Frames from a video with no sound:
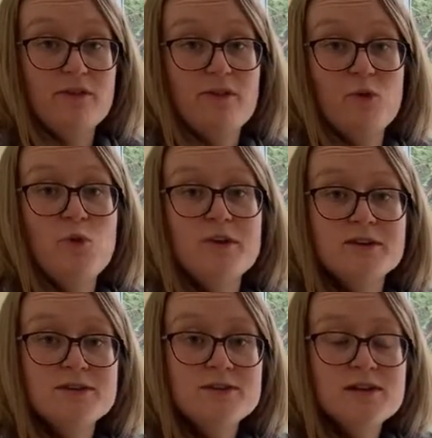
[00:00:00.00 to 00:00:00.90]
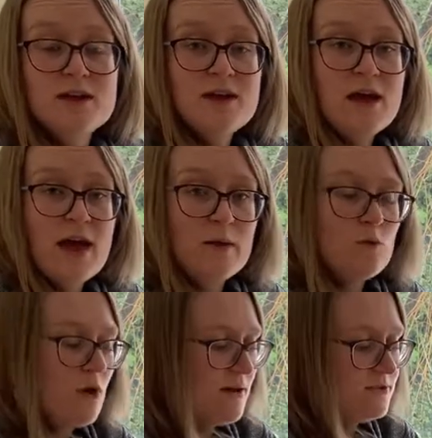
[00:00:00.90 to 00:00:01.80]
than the wood,
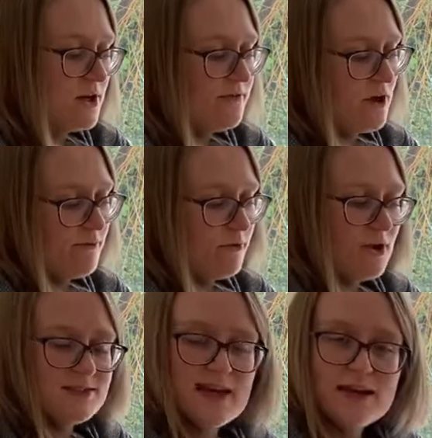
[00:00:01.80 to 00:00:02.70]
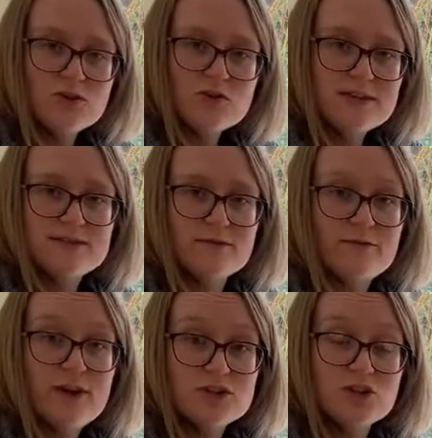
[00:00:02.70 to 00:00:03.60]
and what I've done therefore is increase the
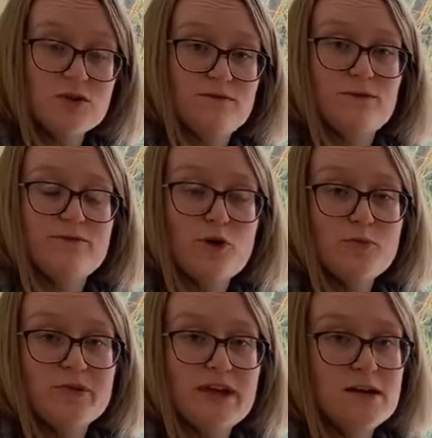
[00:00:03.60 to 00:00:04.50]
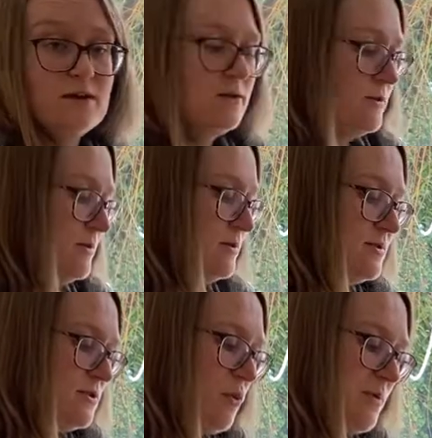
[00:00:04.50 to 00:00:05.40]
friction of the fault plane.
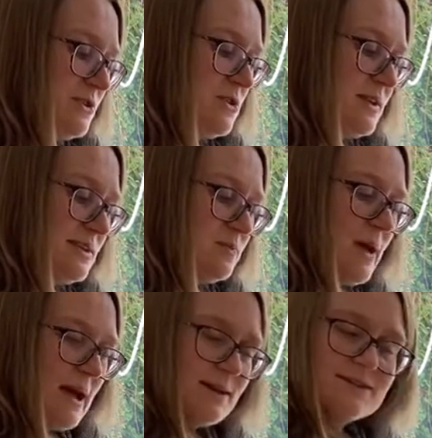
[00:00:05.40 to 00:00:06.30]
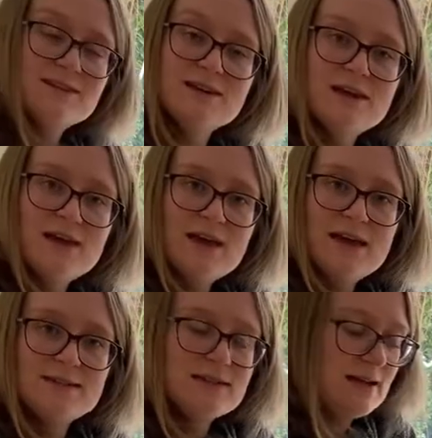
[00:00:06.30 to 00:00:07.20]
So what we should expect
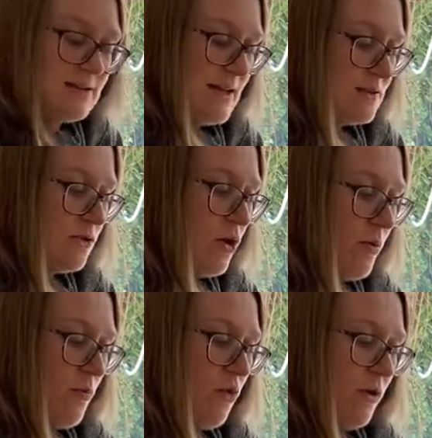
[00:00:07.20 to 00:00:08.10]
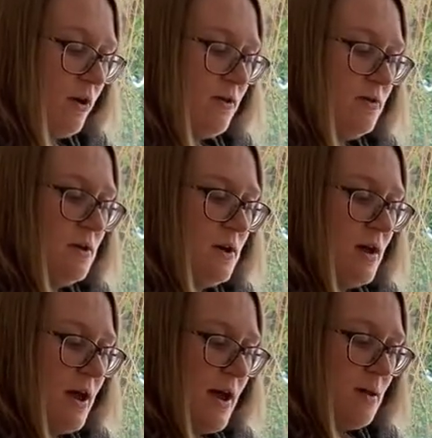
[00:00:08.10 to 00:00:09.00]
is that it takes a lot more
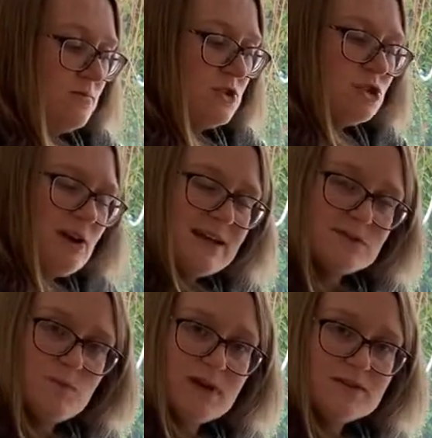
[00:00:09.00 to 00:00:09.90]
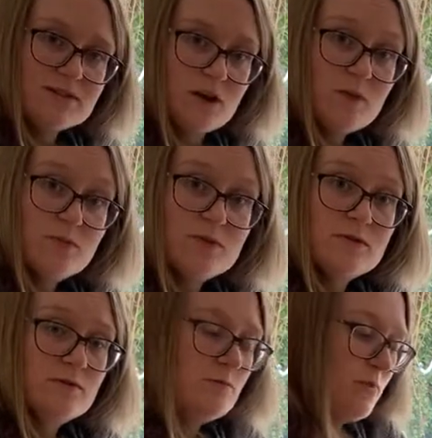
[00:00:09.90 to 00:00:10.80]
stress build up
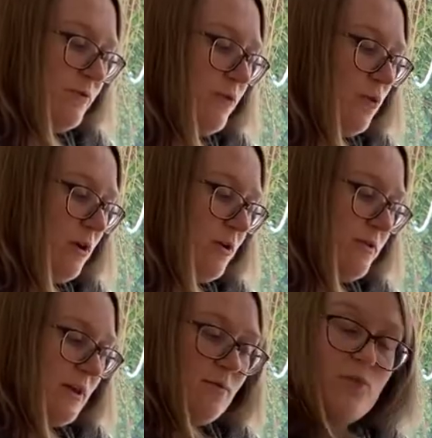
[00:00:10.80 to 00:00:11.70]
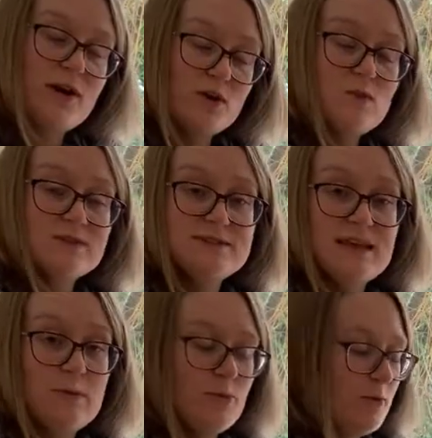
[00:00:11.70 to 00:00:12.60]
before the brick will
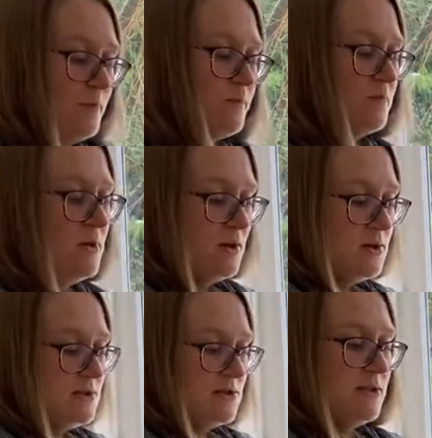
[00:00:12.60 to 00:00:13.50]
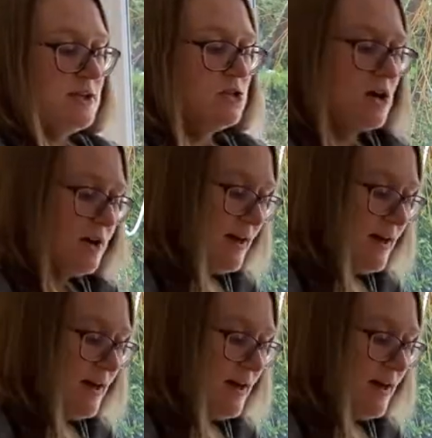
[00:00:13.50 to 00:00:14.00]
slip. So let's try